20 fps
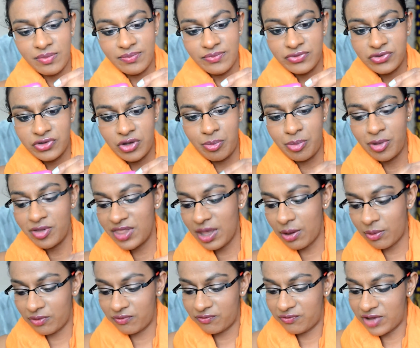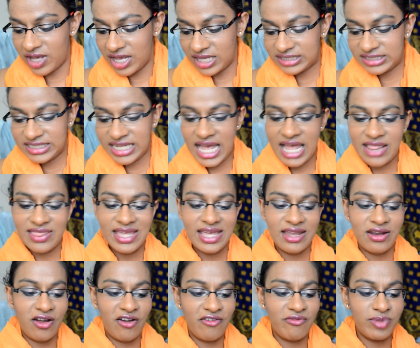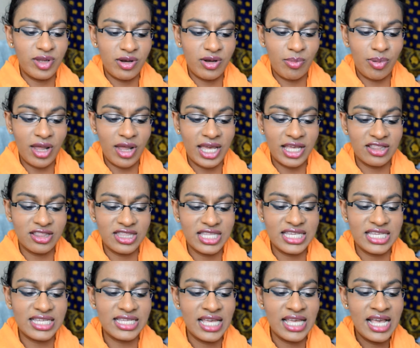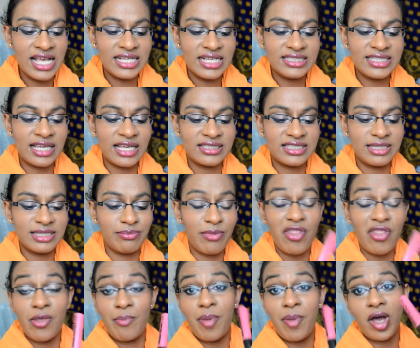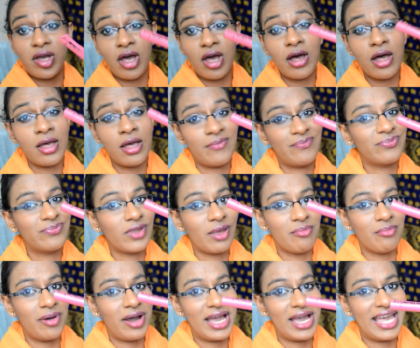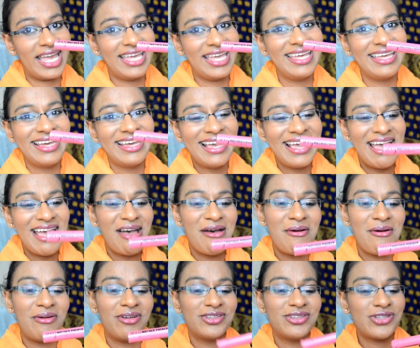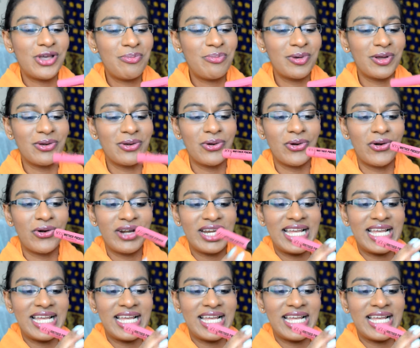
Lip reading: So I'll put that one first, and then I've been applying the Sexy Mother Pucker by Soap & Glory.